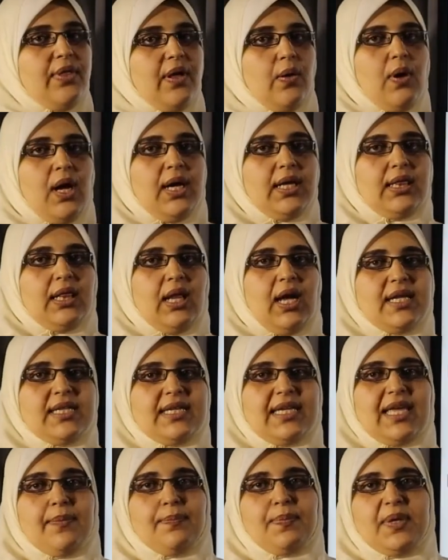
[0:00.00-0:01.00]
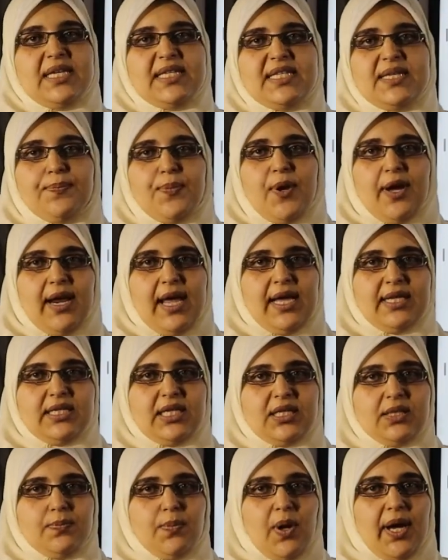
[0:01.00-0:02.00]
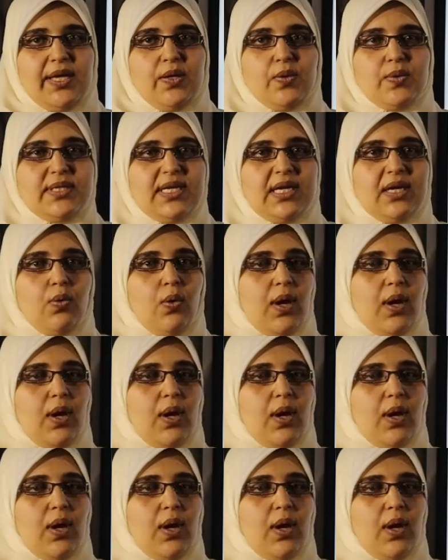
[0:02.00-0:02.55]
the white light can be separated? By using